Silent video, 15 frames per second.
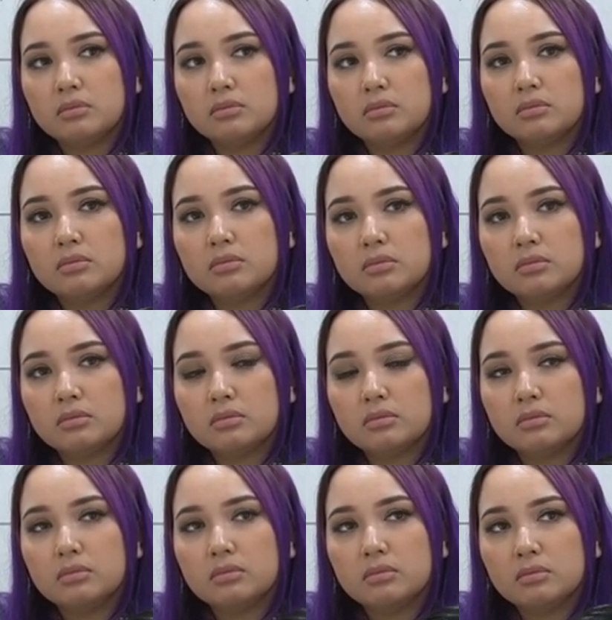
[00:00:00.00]

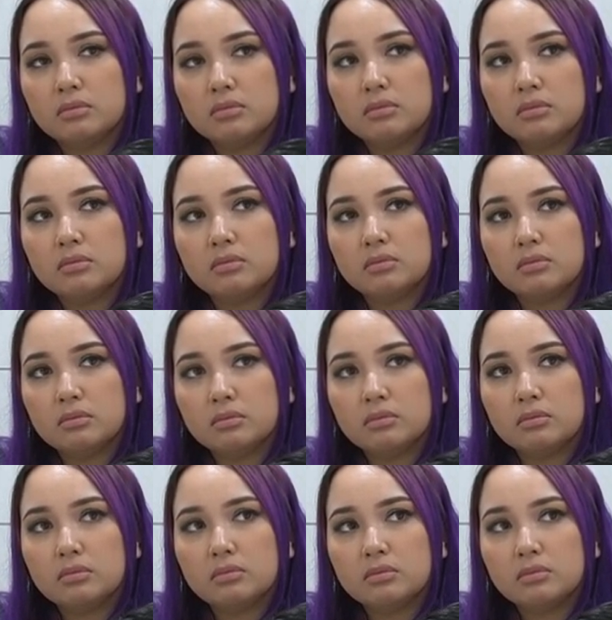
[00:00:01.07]

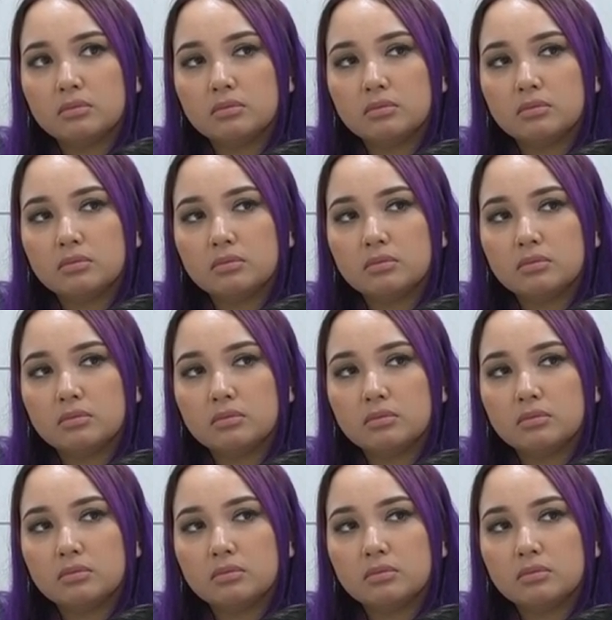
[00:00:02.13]
This person isn't speaking.